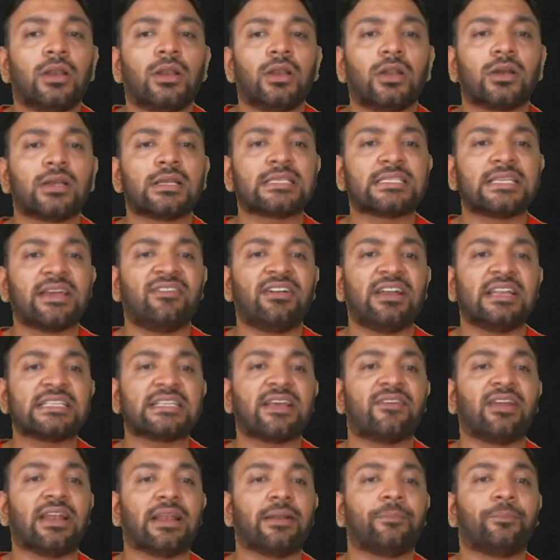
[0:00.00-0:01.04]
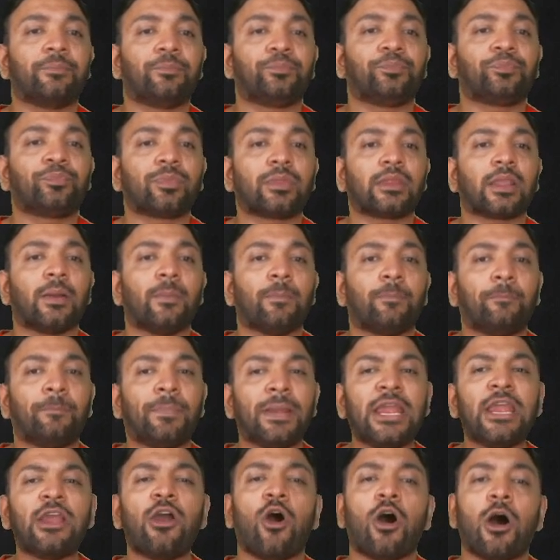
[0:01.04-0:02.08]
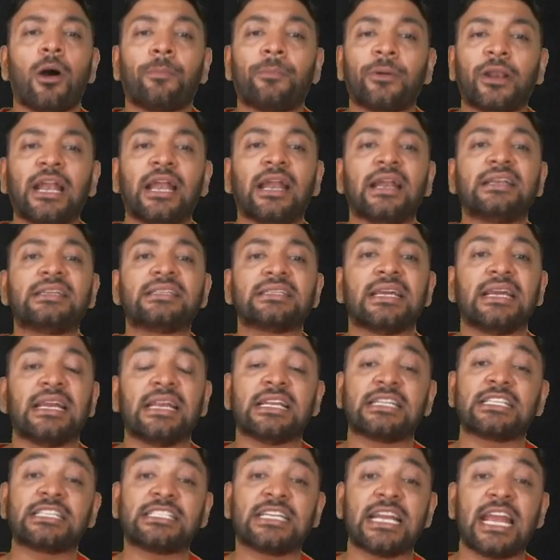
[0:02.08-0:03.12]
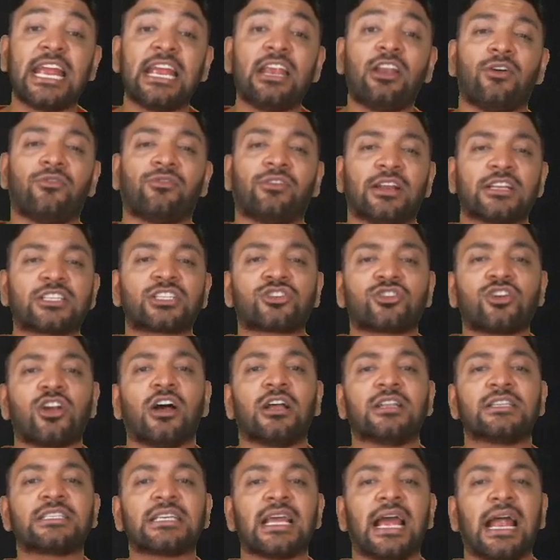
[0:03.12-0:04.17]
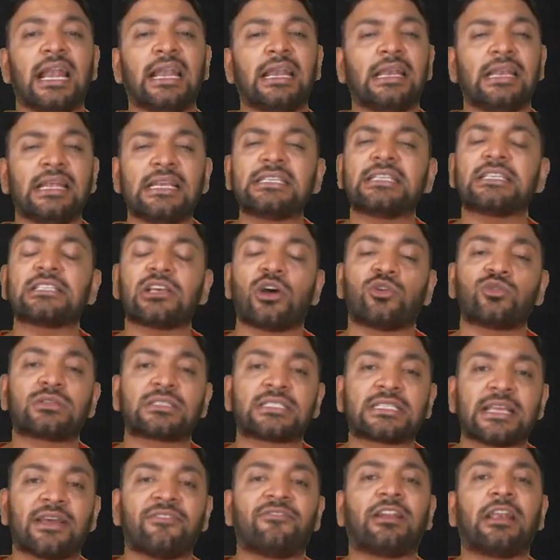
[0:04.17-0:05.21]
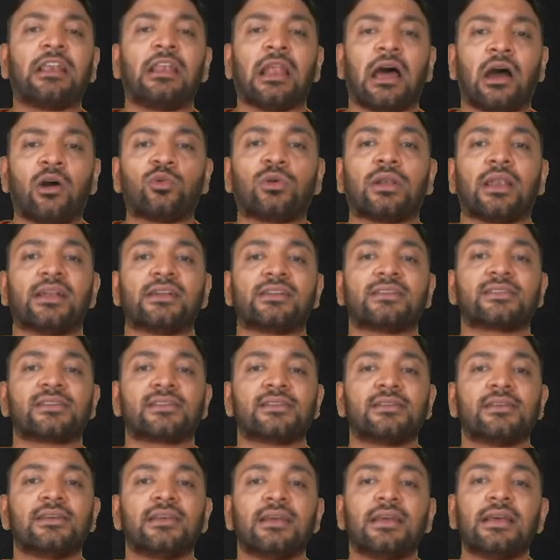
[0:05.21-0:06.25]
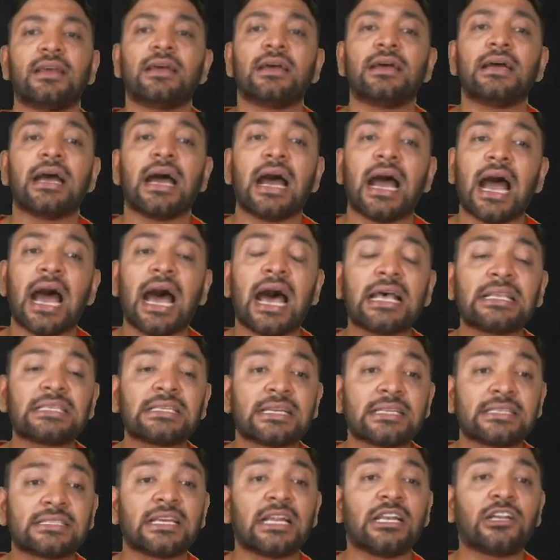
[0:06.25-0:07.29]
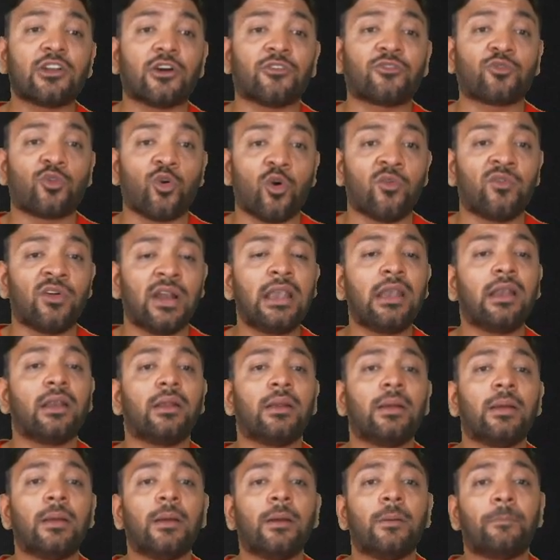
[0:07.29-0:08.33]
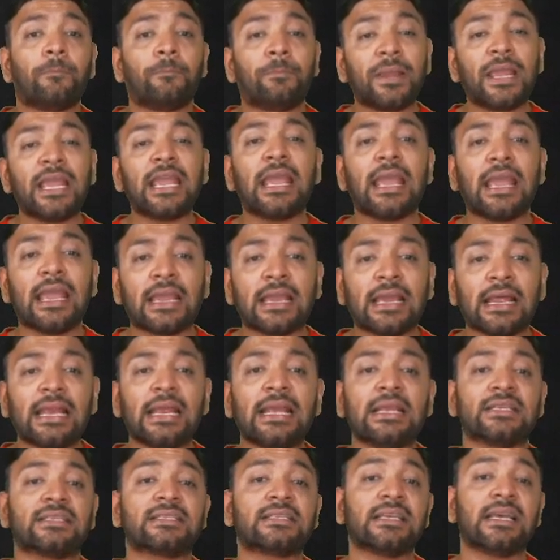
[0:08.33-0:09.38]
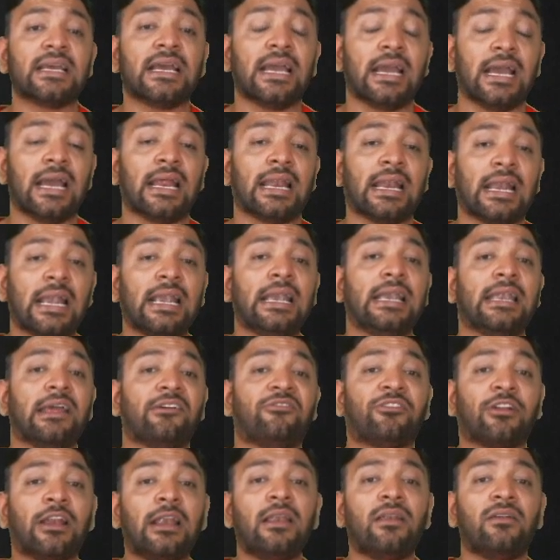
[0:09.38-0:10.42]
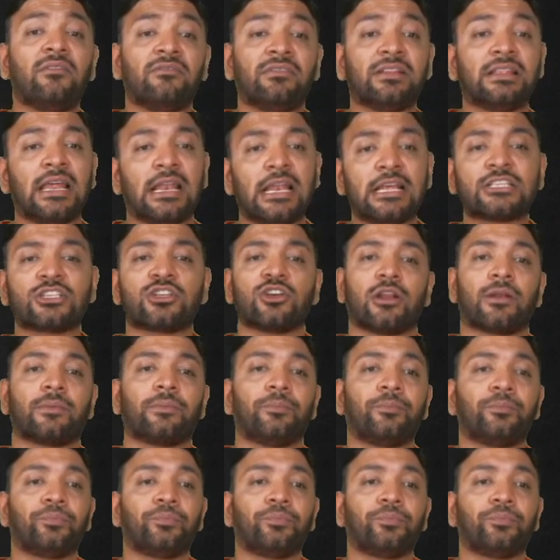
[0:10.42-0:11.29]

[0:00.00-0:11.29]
Look at 77. P operates in a chain of restaurants and leases out several outlets. As a result of COVID, P agrees a rent deferral with the lessor.